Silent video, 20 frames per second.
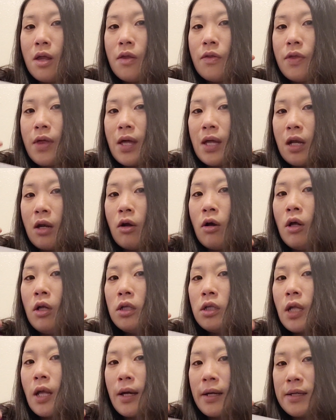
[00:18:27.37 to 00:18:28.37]
that it all
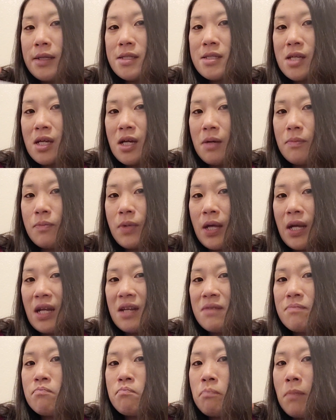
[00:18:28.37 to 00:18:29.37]
lines up, that
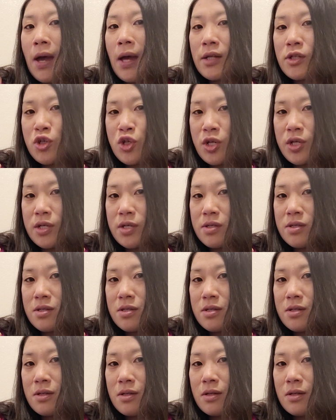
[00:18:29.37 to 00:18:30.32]
it matches.